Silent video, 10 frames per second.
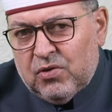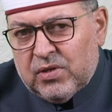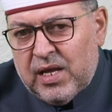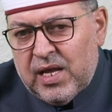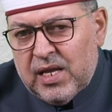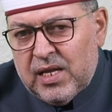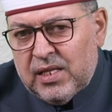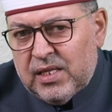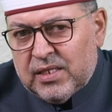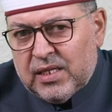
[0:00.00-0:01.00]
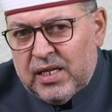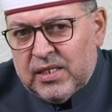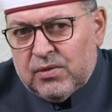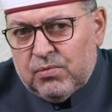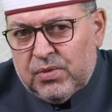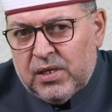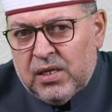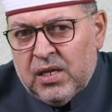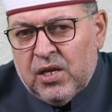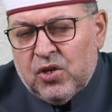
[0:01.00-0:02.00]
Okay, in this case,
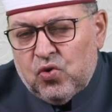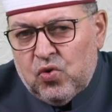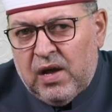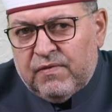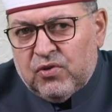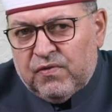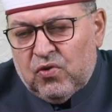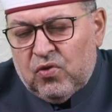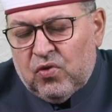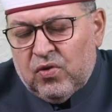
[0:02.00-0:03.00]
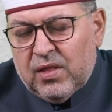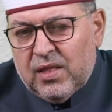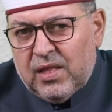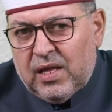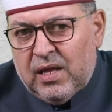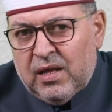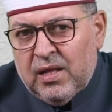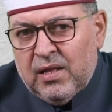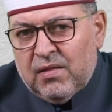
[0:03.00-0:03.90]
you have to follow the